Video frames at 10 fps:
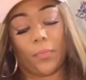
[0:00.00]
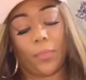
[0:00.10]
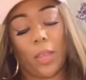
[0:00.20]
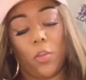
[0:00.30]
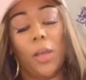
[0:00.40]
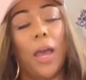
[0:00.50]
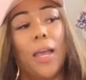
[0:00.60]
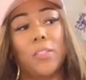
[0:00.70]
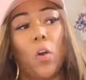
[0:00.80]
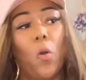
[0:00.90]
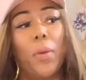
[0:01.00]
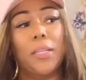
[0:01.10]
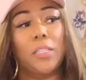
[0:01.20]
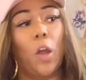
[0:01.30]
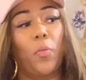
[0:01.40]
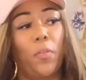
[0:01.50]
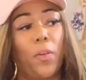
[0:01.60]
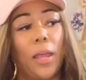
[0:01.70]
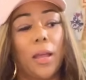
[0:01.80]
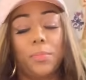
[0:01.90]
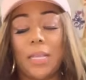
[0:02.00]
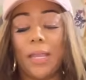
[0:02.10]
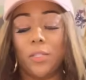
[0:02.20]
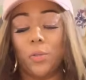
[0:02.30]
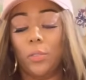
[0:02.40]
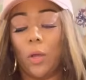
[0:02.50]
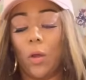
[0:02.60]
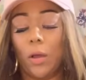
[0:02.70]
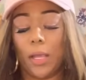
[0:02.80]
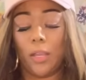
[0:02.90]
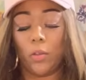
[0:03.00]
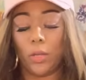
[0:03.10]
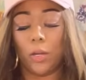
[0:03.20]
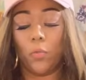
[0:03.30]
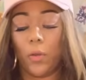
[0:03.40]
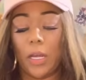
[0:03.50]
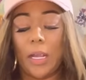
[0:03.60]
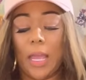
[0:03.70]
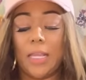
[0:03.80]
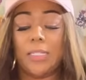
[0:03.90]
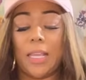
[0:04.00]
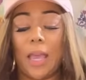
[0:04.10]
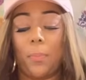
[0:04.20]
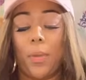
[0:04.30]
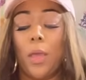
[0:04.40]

And you guys always know, if you feel like I'm taking too long and you need a reading ASAP,